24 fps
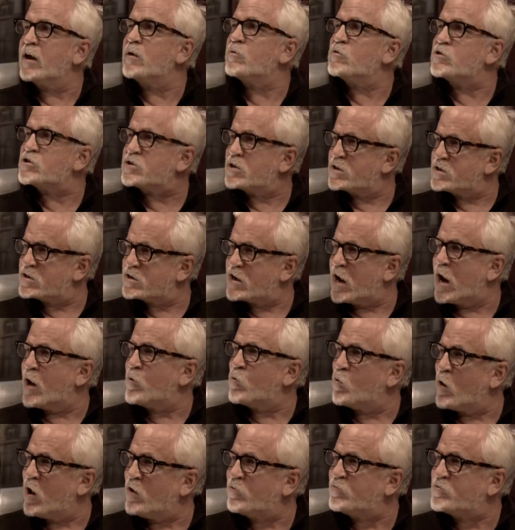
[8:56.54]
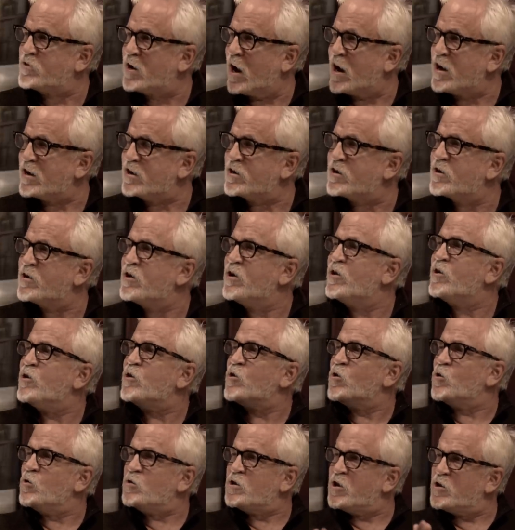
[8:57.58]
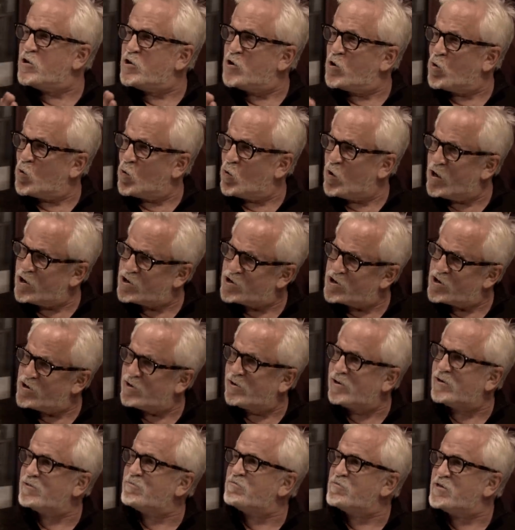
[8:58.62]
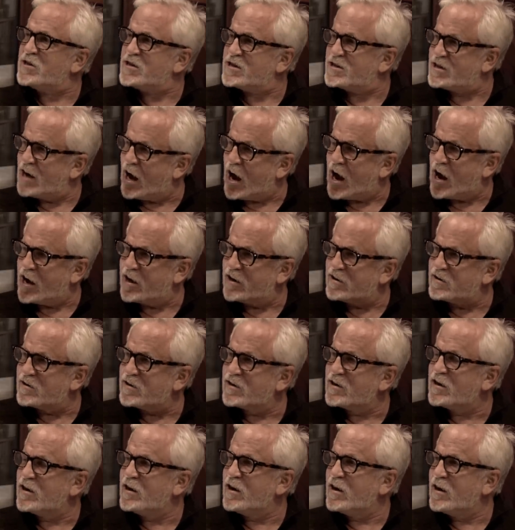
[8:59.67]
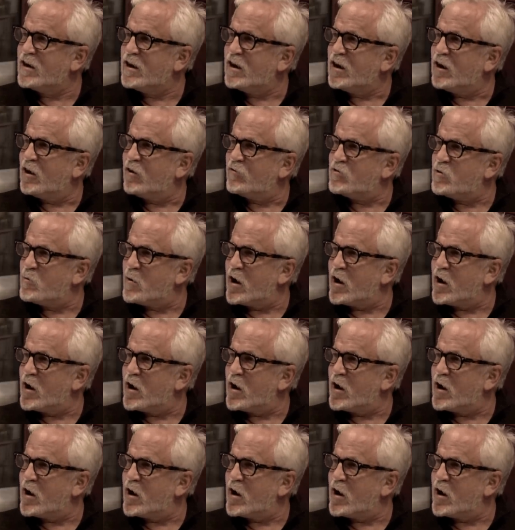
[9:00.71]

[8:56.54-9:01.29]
And it was this guy, Ralph Dyck, who did the ah. original design of the